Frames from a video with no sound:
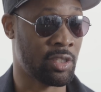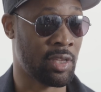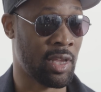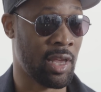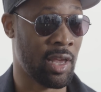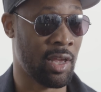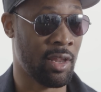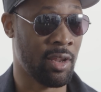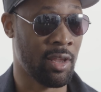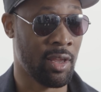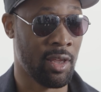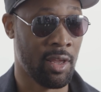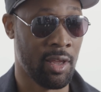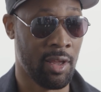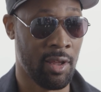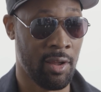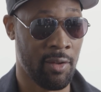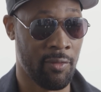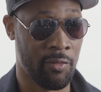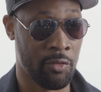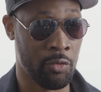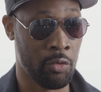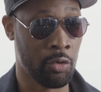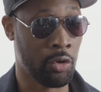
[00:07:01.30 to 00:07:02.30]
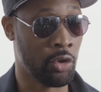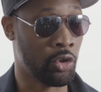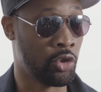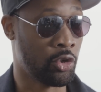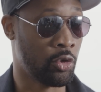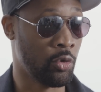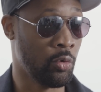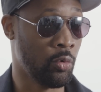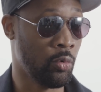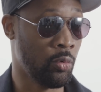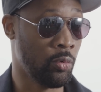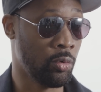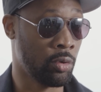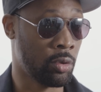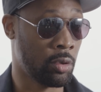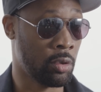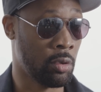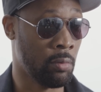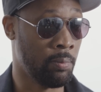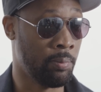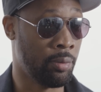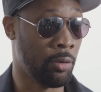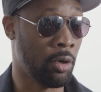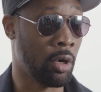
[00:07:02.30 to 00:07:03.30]
is that you could choose
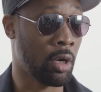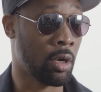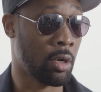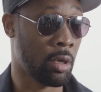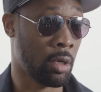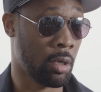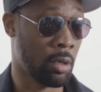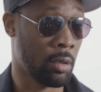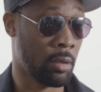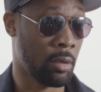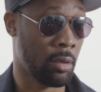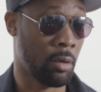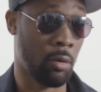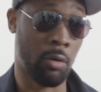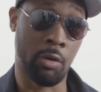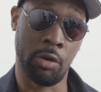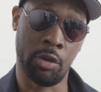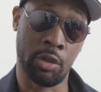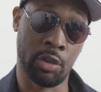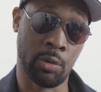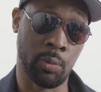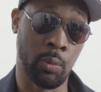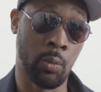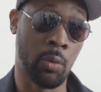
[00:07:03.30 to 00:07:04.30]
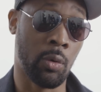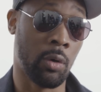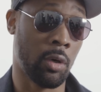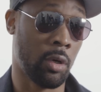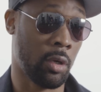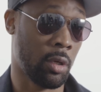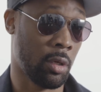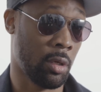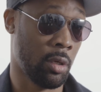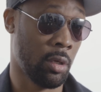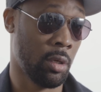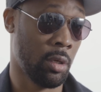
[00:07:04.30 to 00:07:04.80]
the book or the sword,